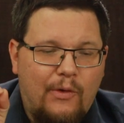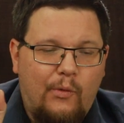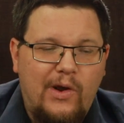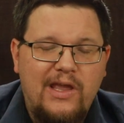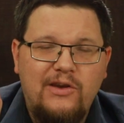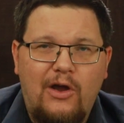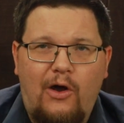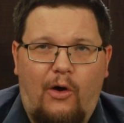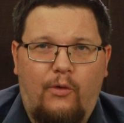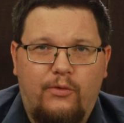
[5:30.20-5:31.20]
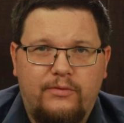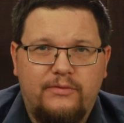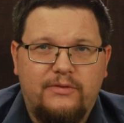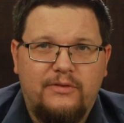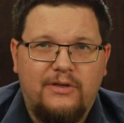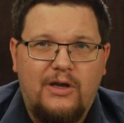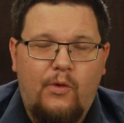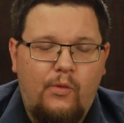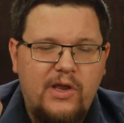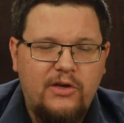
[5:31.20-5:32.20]
We know,
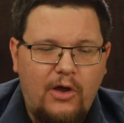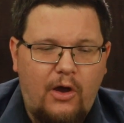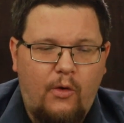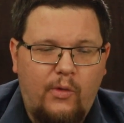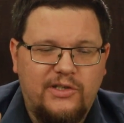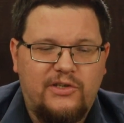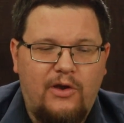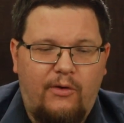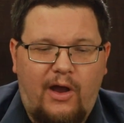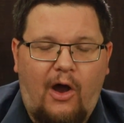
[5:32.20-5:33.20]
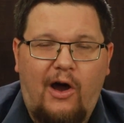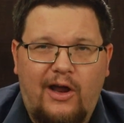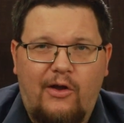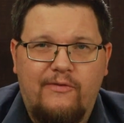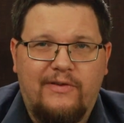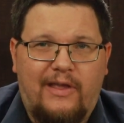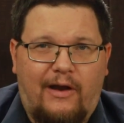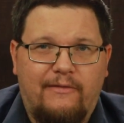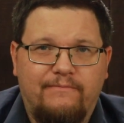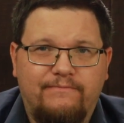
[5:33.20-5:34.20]
we know what's going on over
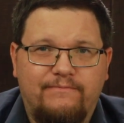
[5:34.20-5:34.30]
there.